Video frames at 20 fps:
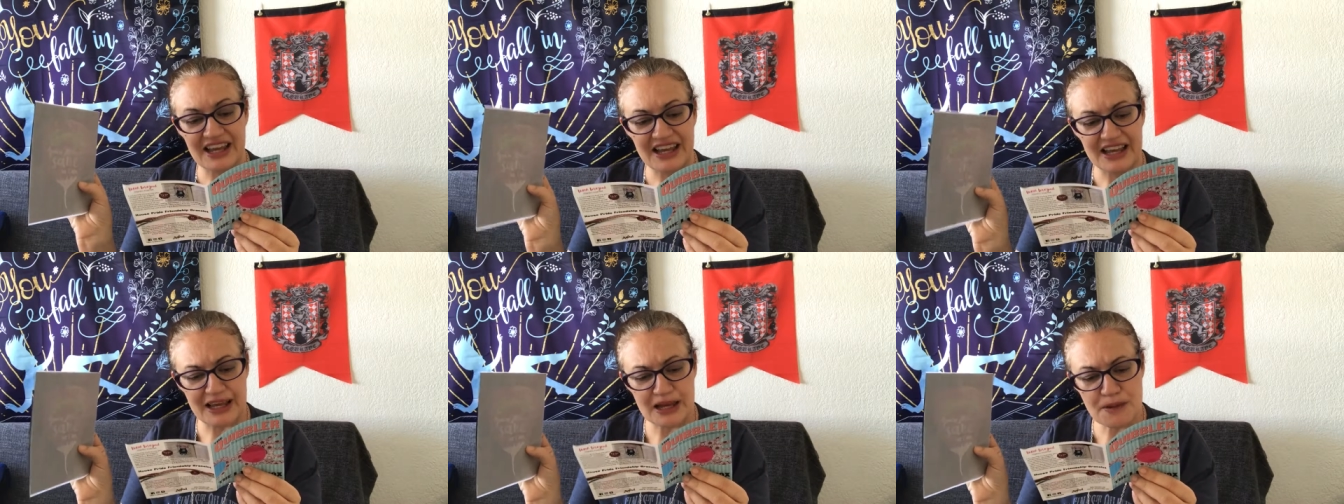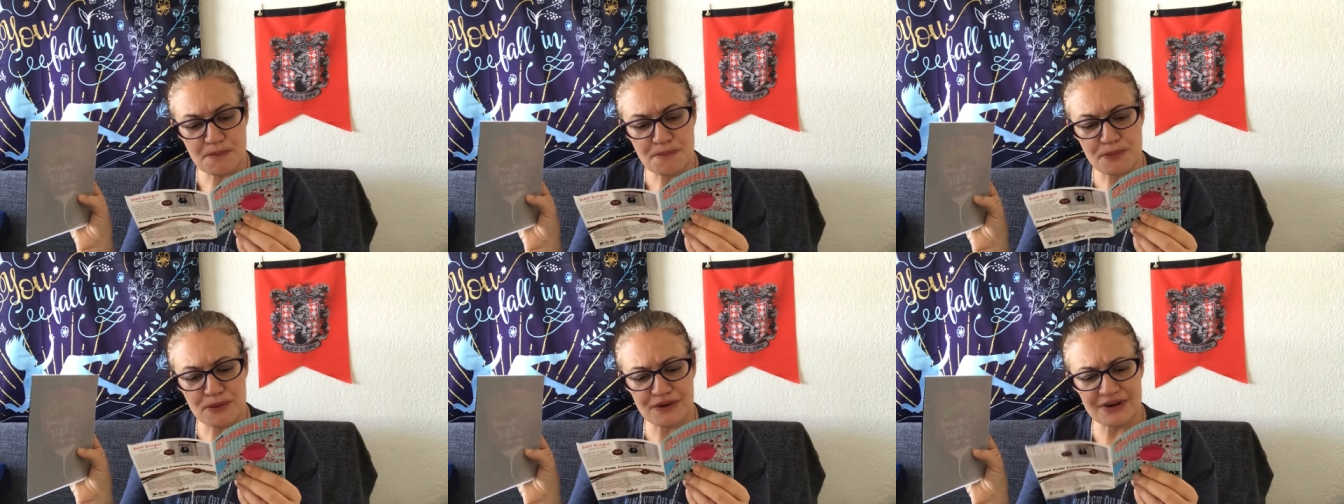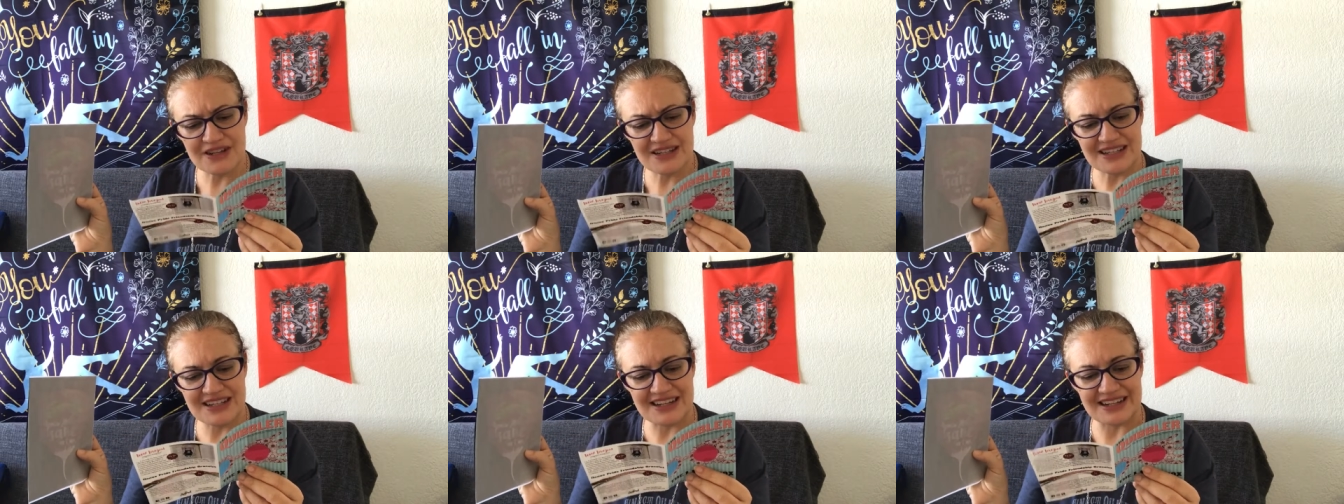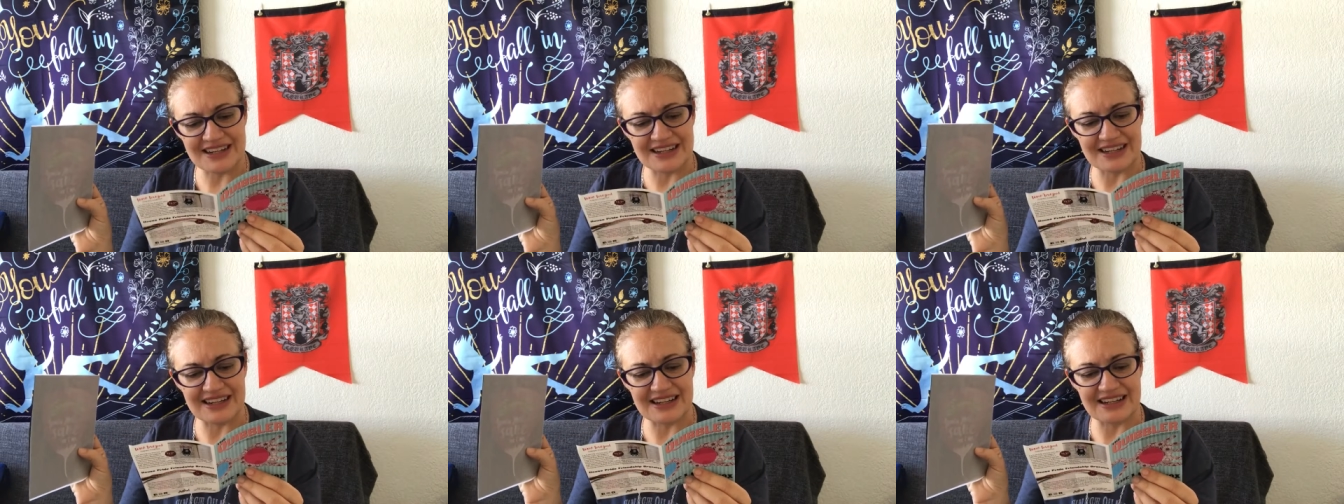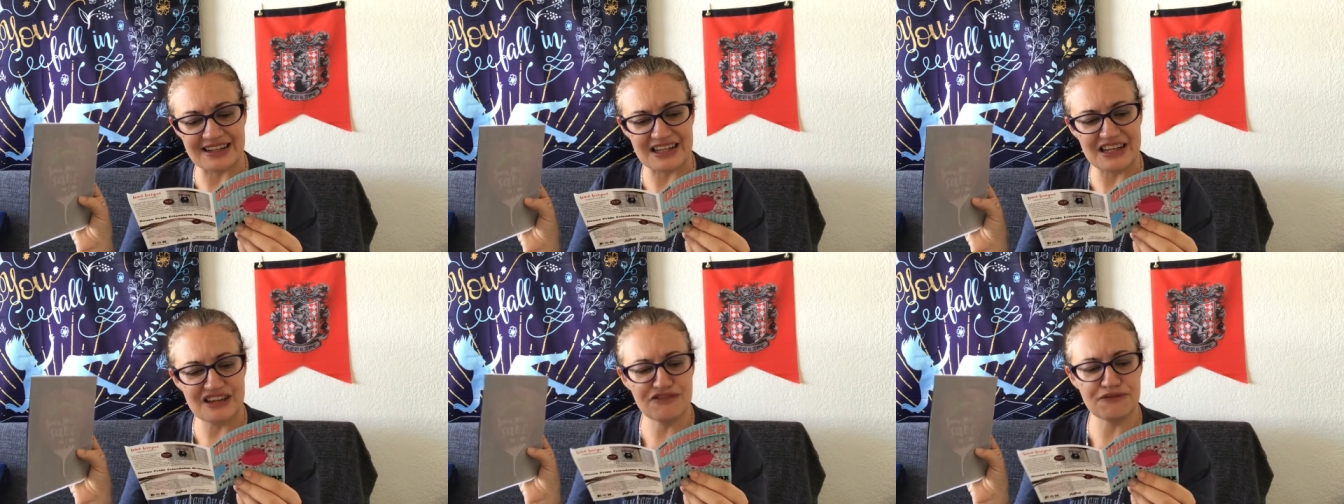Hand printed
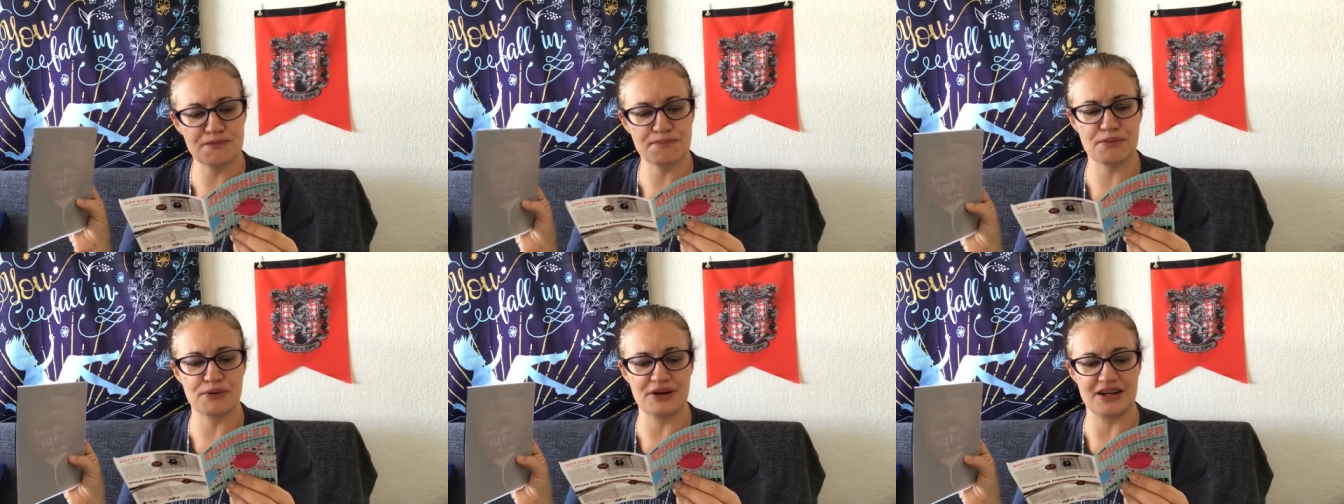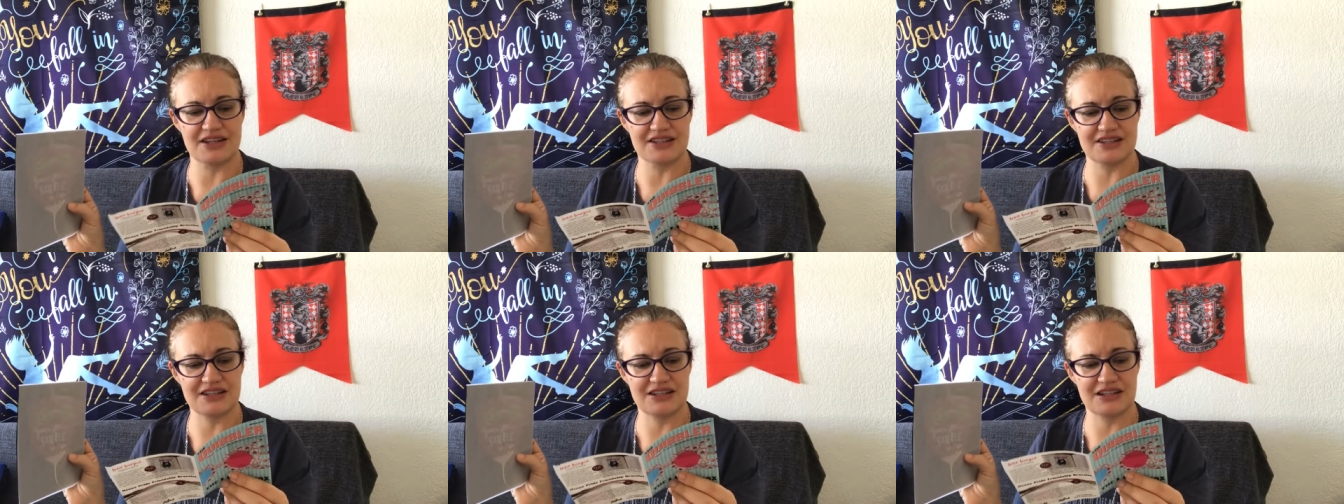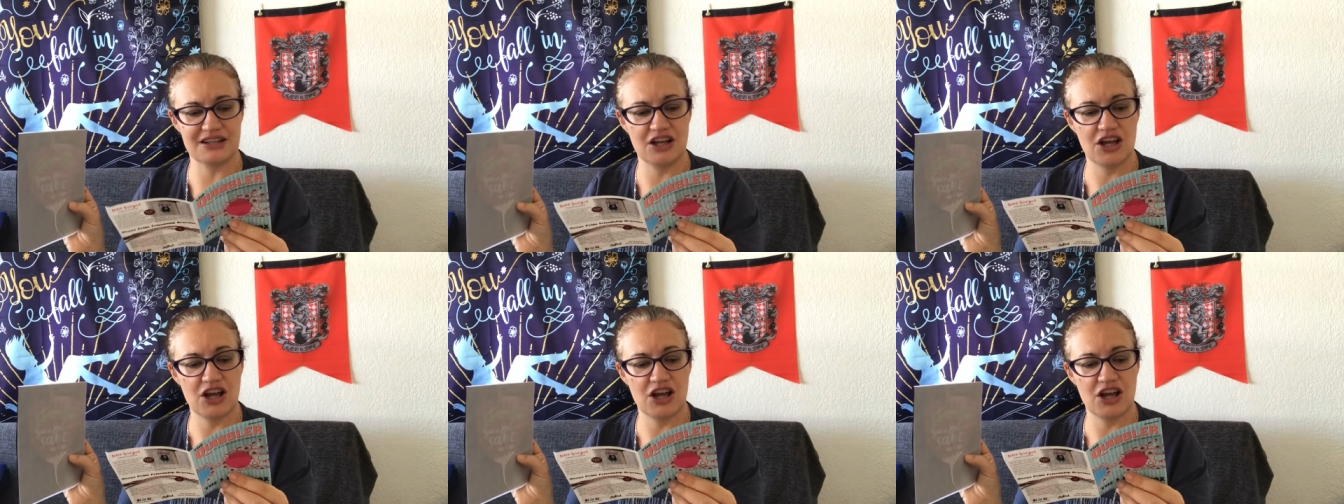leaf print.